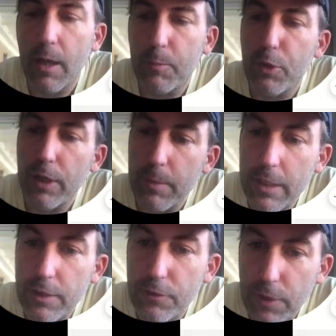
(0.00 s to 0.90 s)

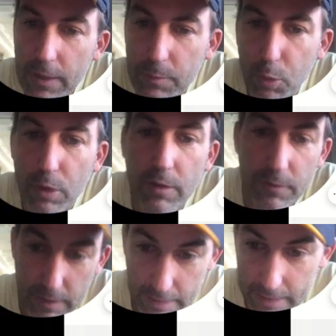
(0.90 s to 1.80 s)
prohibited the transport of
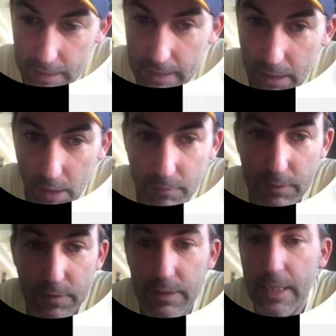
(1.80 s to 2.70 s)
illegally
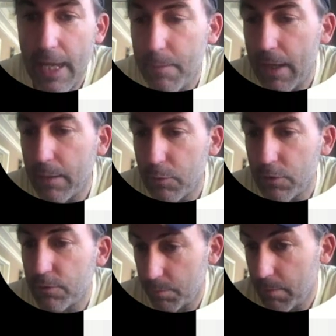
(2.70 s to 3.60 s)
harvested game
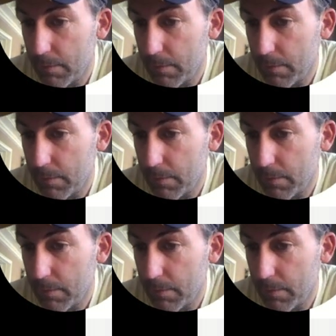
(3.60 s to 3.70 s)
animals,